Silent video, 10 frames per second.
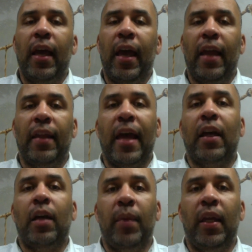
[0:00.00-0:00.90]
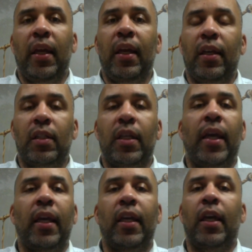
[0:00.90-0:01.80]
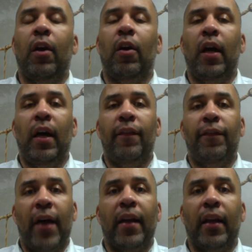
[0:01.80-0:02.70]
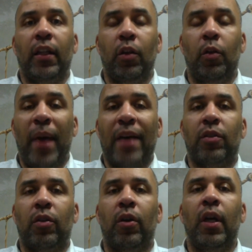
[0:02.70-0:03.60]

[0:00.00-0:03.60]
and that committee is taking care of finding the new pastor.